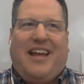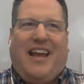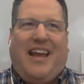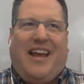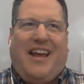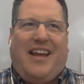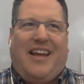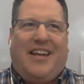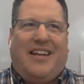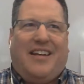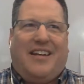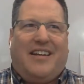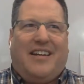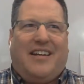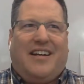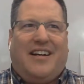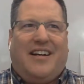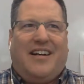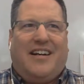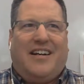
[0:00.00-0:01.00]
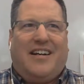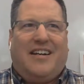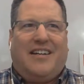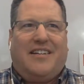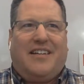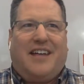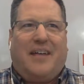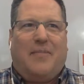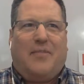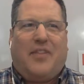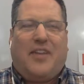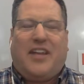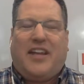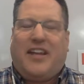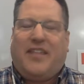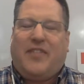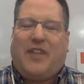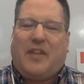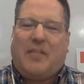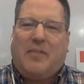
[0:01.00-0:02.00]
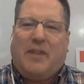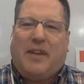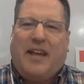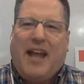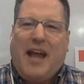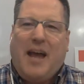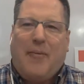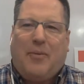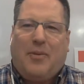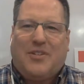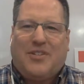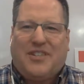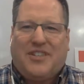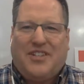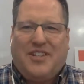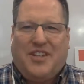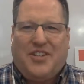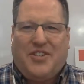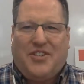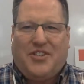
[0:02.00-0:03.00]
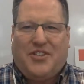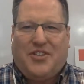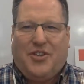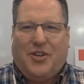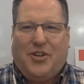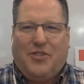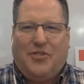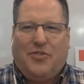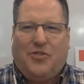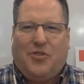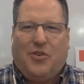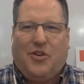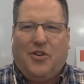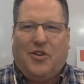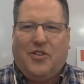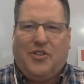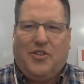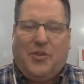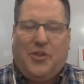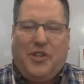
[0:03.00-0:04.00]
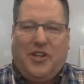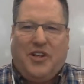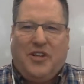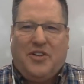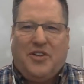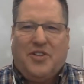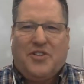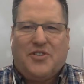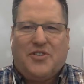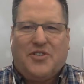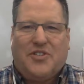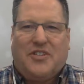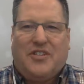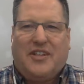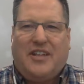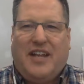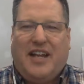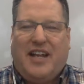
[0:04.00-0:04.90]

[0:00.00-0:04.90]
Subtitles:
And I'm thinking of like Minneapolis, the TISH is good for 2 years.